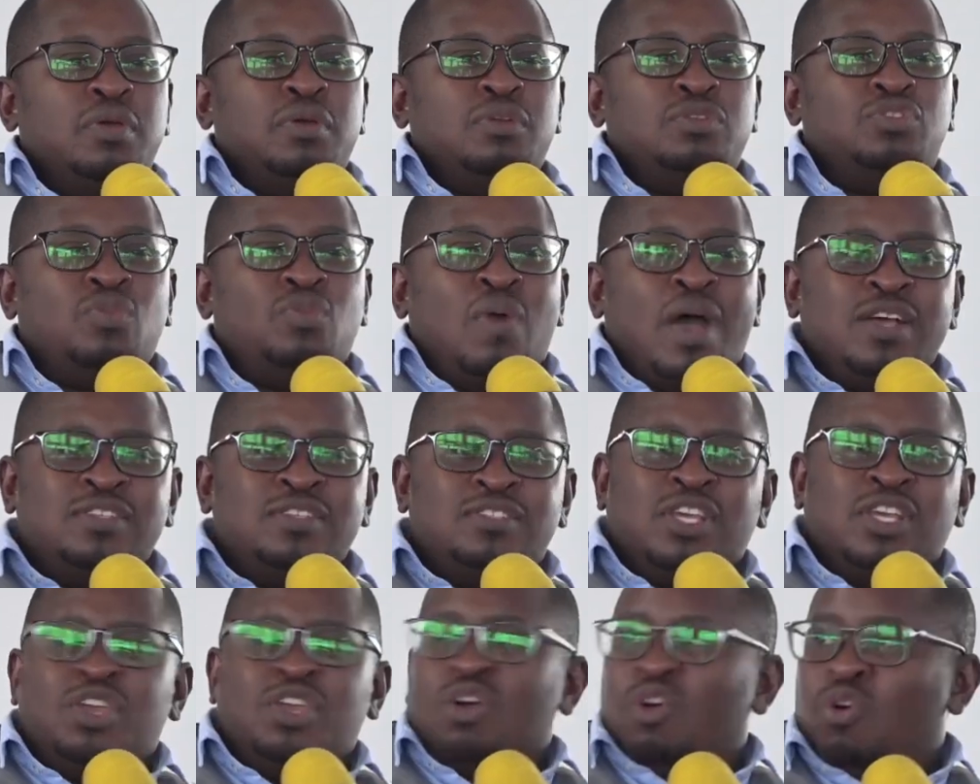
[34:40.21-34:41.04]
to
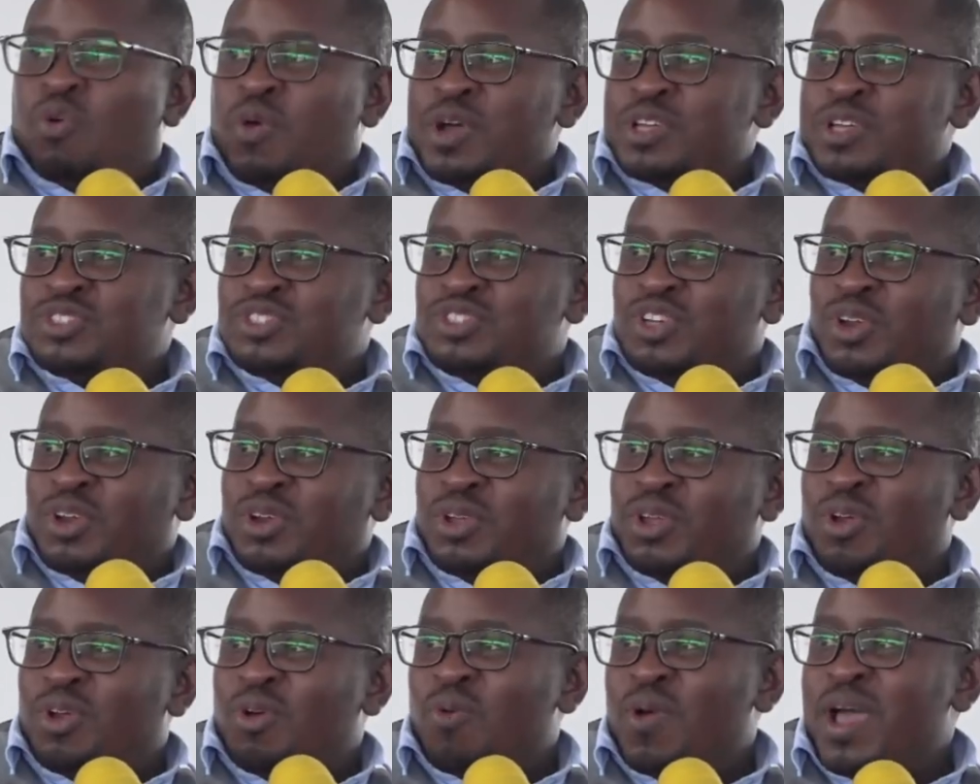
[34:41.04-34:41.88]
answer your question, you
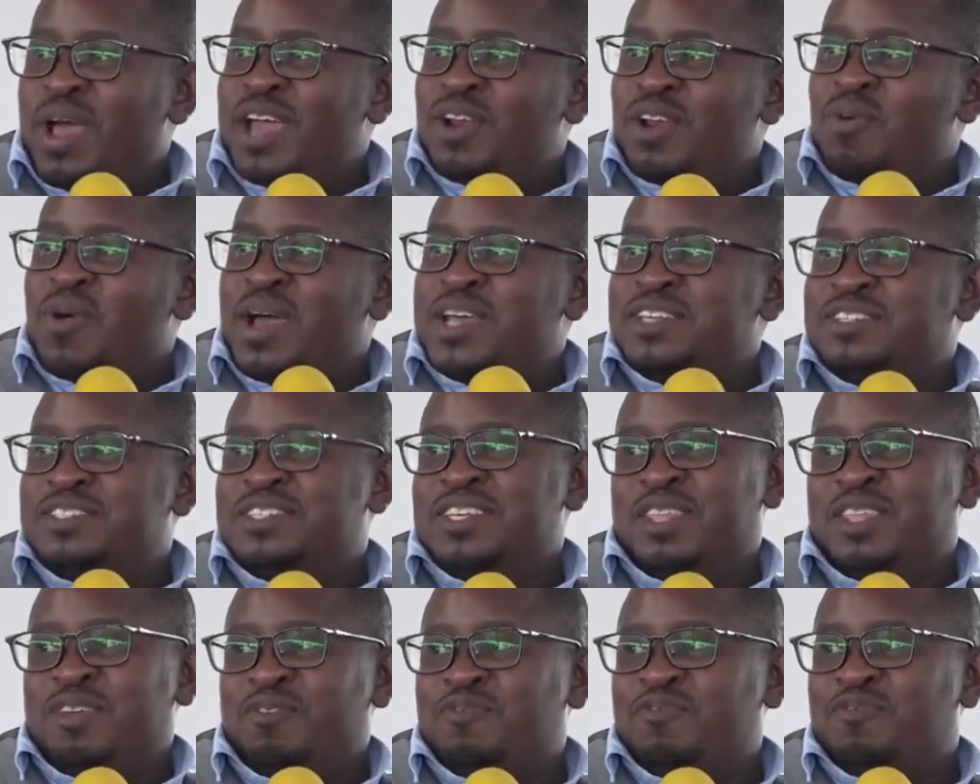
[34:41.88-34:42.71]
know, where do I see
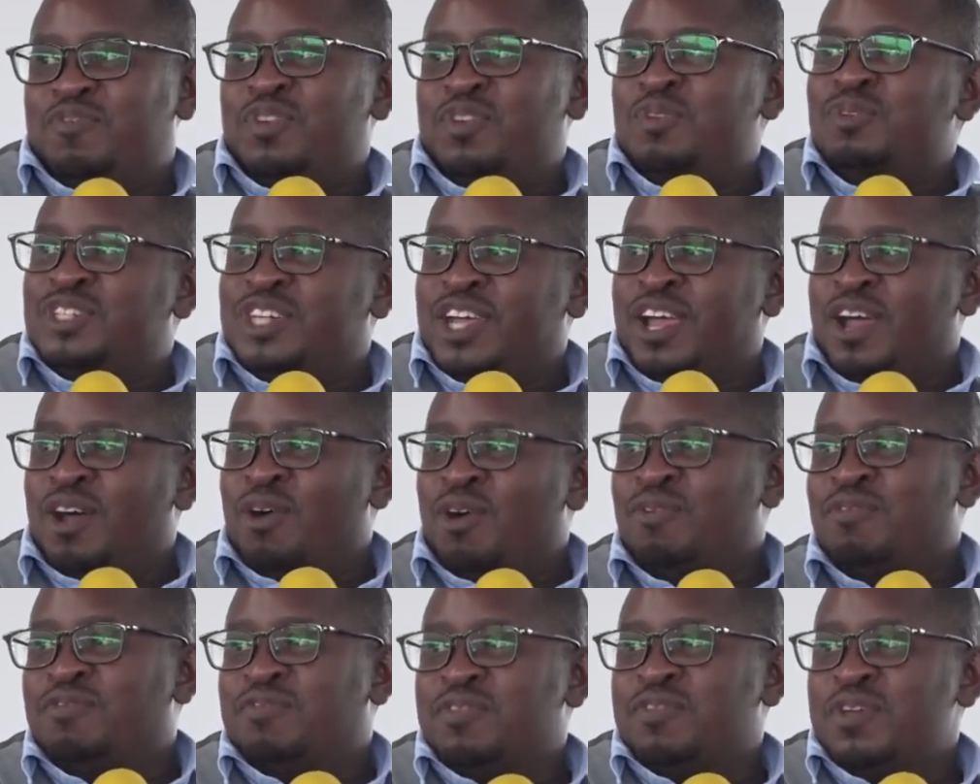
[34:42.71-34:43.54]
the future
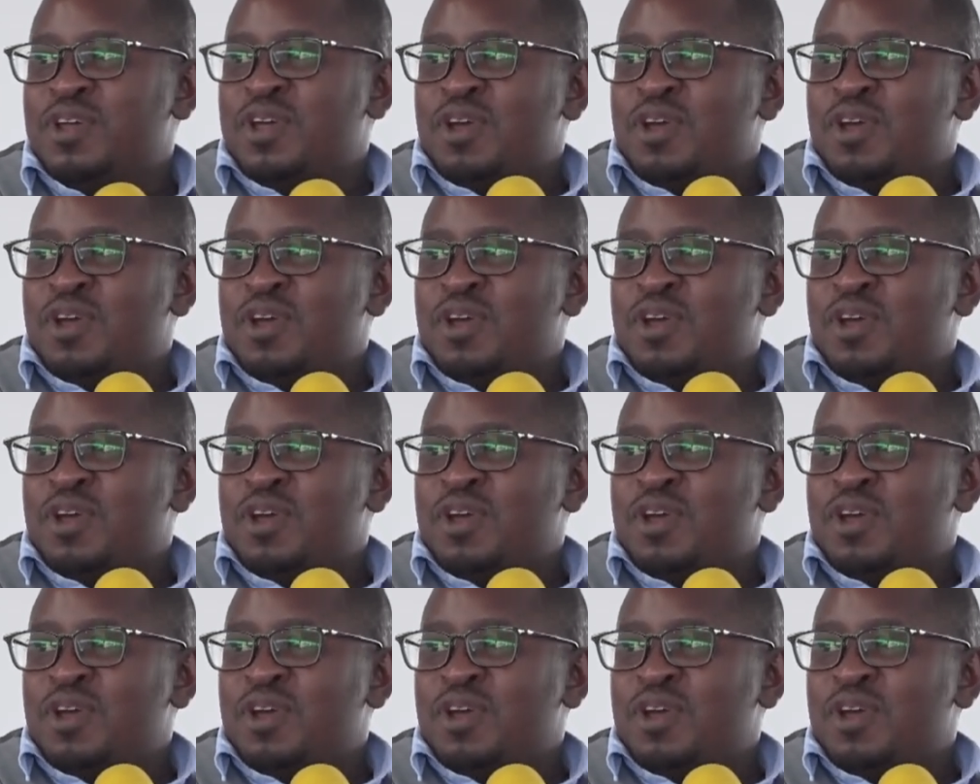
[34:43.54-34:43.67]
of